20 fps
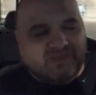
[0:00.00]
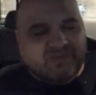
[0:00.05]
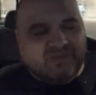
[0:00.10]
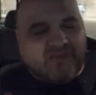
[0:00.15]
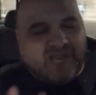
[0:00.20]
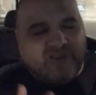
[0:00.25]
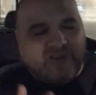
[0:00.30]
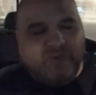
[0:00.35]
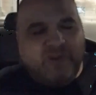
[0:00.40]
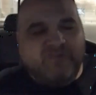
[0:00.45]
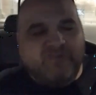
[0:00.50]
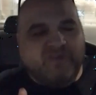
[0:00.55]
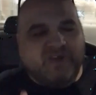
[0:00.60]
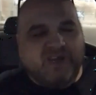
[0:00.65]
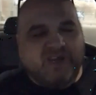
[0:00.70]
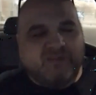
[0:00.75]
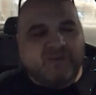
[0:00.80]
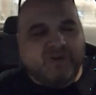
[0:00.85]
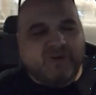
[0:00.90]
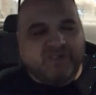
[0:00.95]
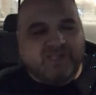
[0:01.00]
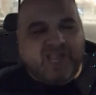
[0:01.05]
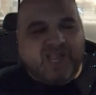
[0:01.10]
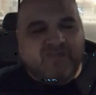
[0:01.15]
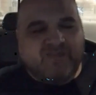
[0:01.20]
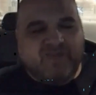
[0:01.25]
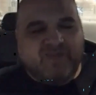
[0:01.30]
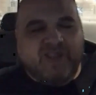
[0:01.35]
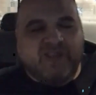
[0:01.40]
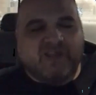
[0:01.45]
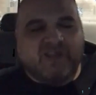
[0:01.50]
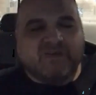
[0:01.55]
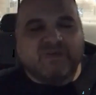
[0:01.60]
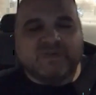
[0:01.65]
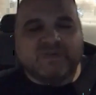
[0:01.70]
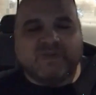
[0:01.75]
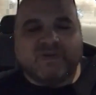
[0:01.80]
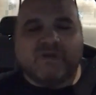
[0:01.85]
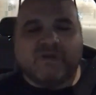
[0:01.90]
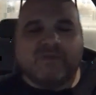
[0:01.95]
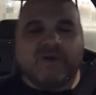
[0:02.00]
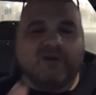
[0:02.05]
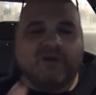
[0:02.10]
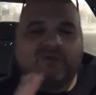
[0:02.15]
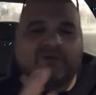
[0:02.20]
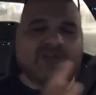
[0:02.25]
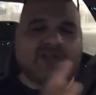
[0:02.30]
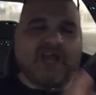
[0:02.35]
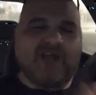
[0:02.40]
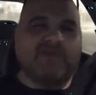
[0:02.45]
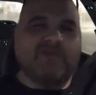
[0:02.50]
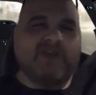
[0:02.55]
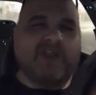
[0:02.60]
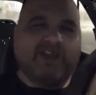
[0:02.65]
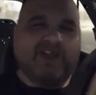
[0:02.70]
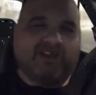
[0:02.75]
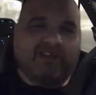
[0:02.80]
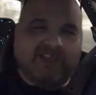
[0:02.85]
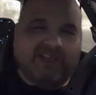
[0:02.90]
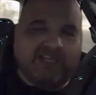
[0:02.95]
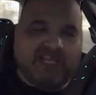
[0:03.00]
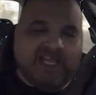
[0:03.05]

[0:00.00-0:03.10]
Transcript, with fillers: I knew I forgot about Don Vega. We're talking about Don Vega and